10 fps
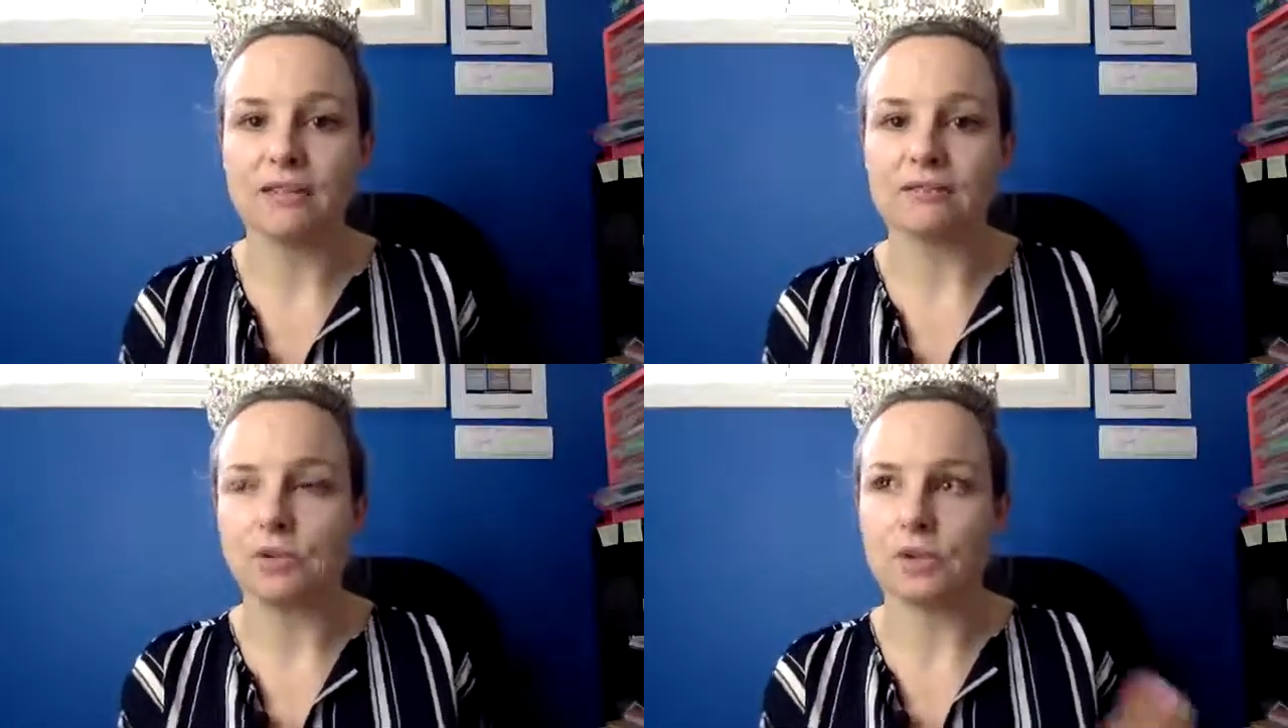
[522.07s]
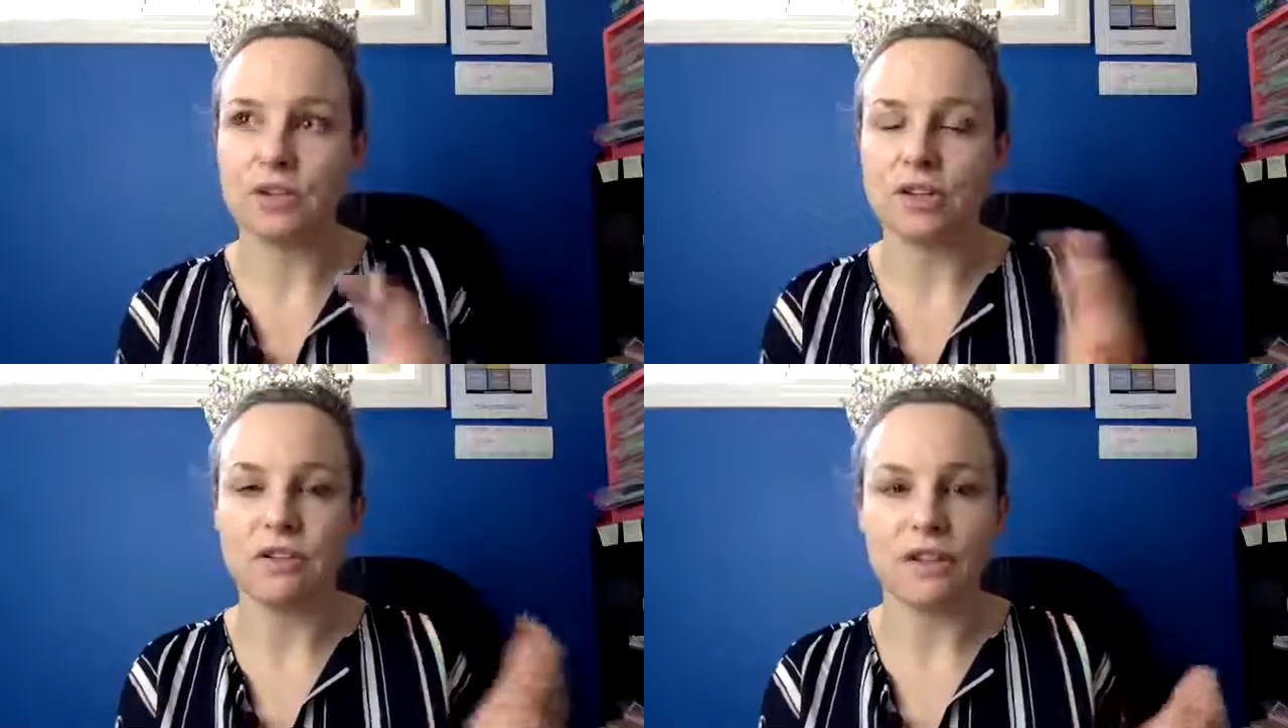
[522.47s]
well,
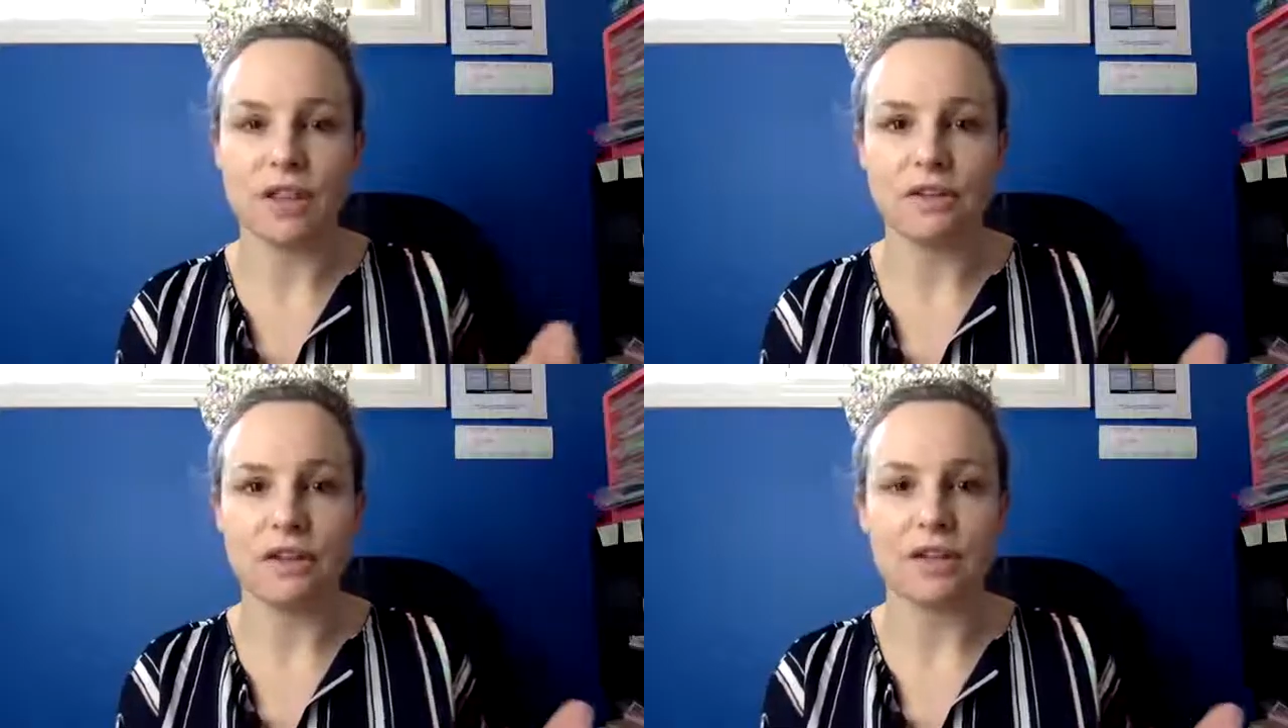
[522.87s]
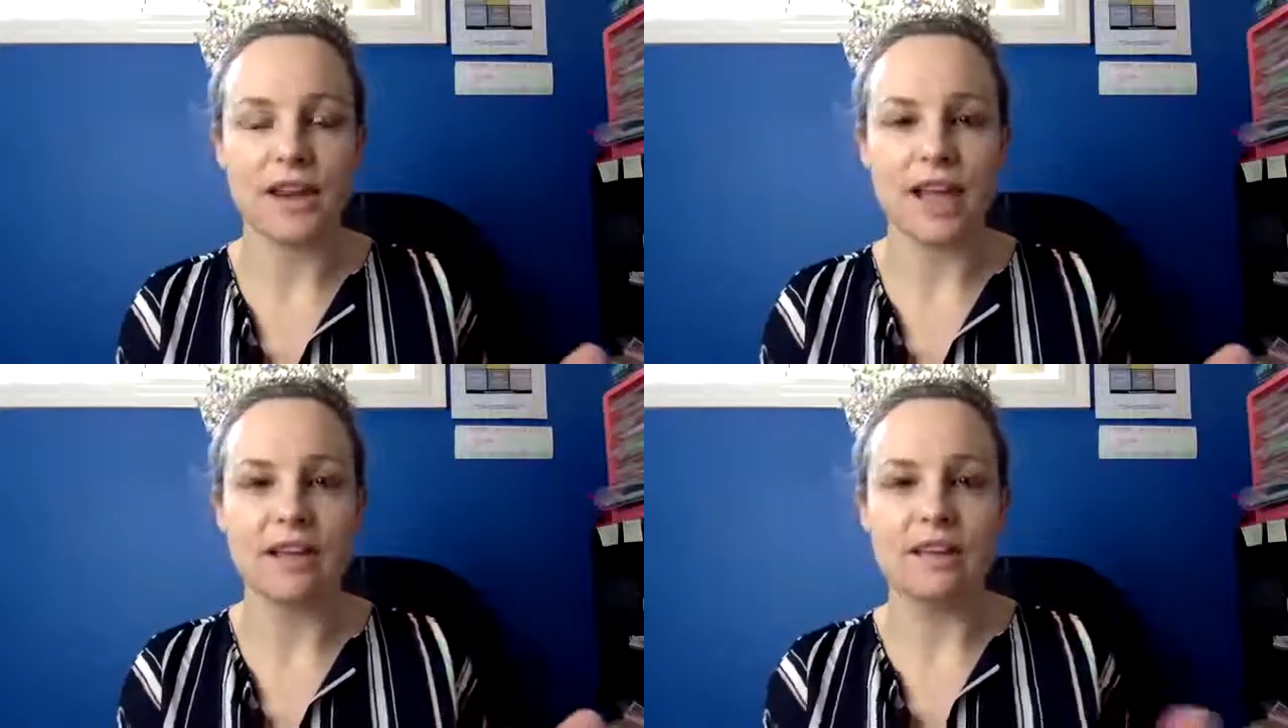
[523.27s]
just over a year ago
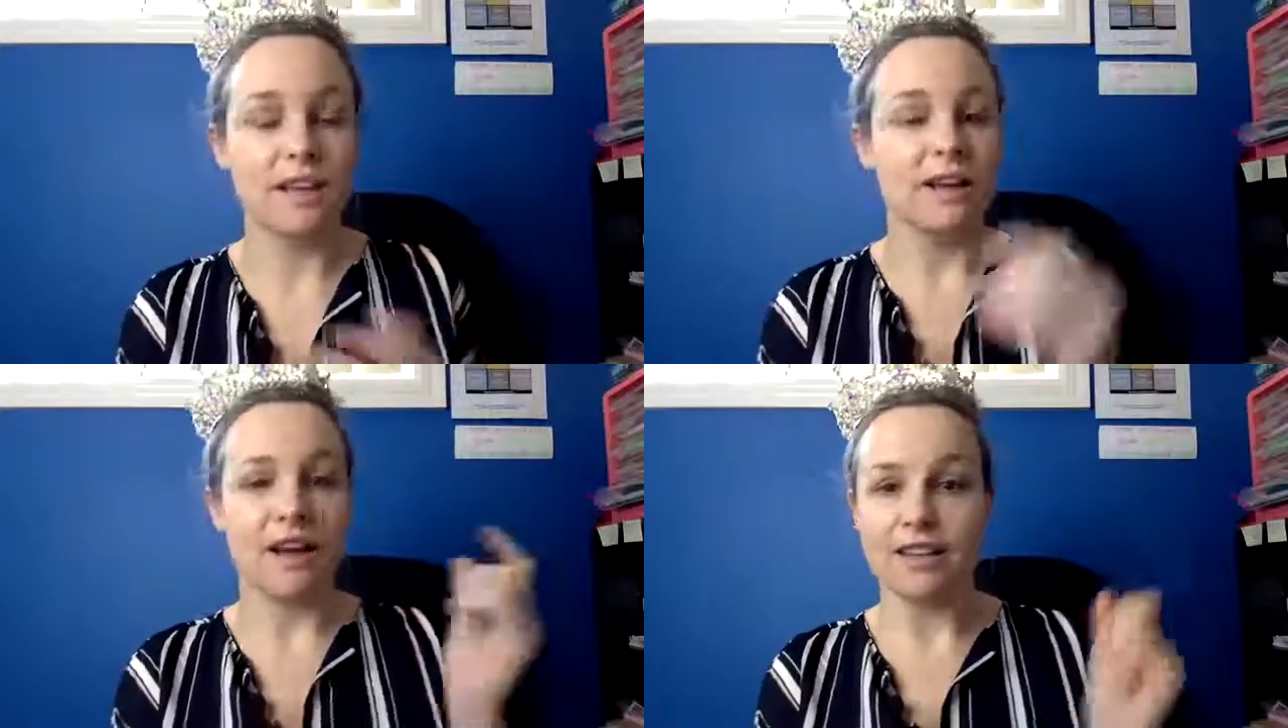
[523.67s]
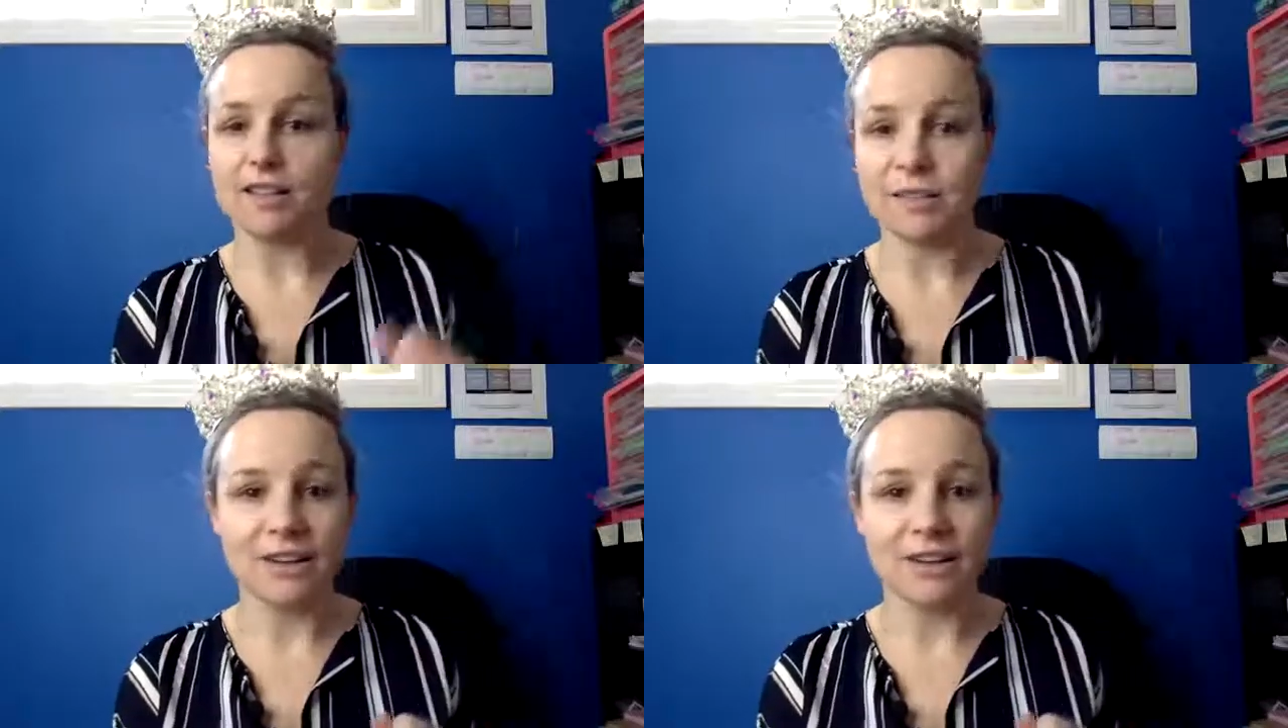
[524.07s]
now, I saw